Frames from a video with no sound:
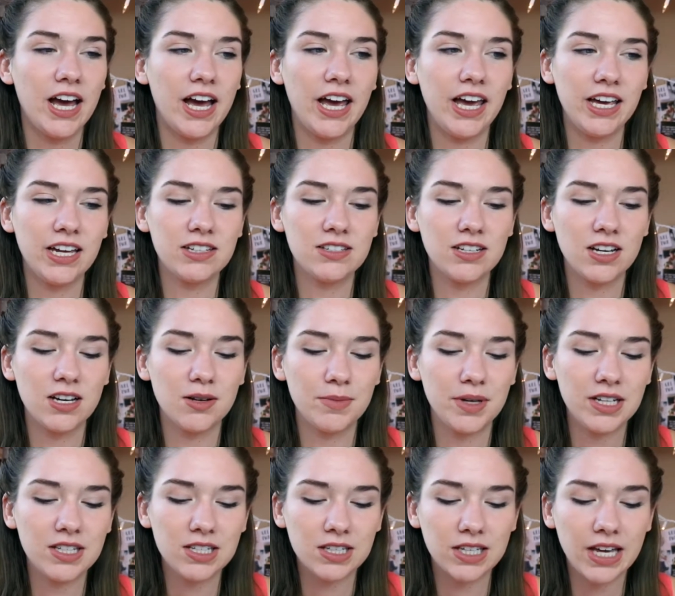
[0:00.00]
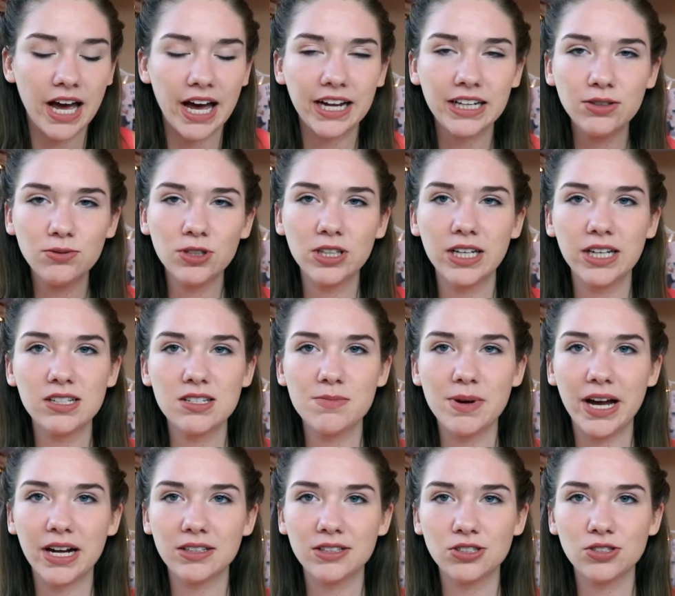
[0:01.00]
and it's kind of related to
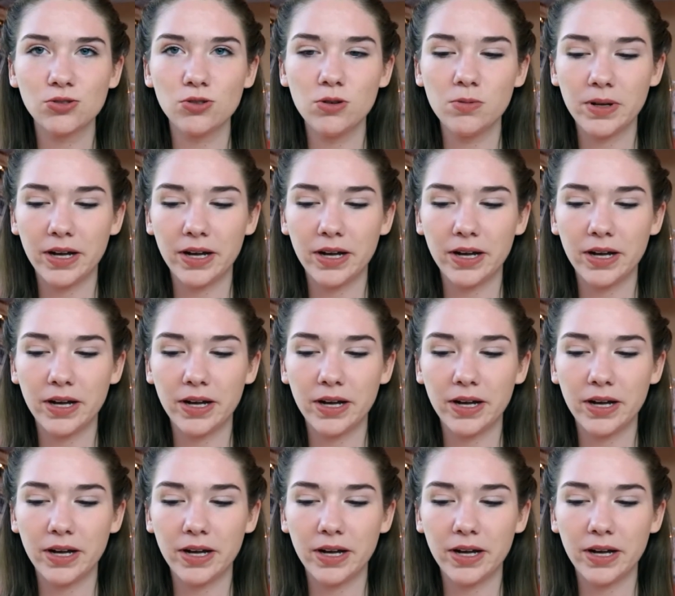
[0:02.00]
back to school,